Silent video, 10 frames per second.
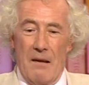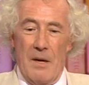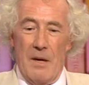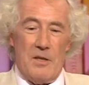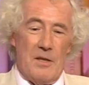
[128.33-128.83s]

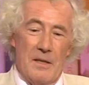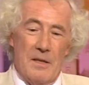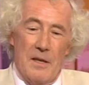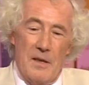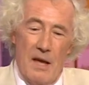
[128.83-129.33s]
But
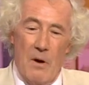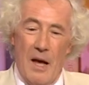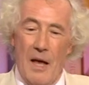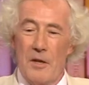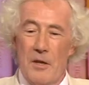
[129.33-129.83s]
there were
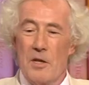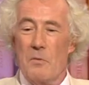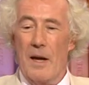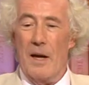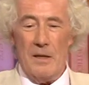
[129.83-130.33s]
others
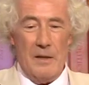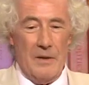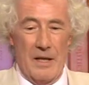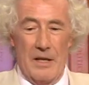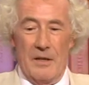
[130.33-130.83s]
as well,
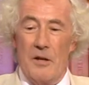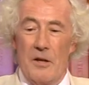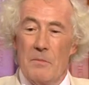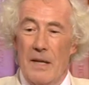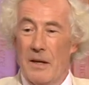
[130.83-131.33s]

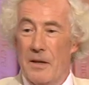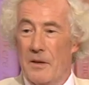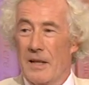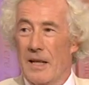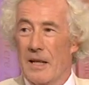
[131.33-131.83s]
notably
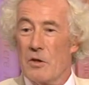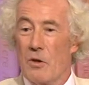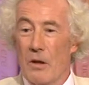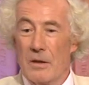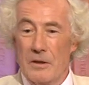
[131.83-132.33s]
the King of
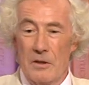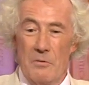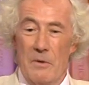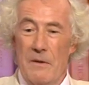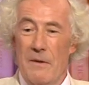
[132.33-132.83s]

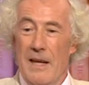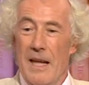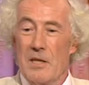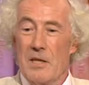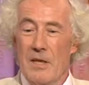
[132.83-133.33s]
Scotland. We
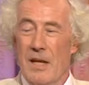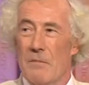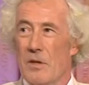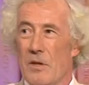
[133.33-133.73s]
forget sometimes that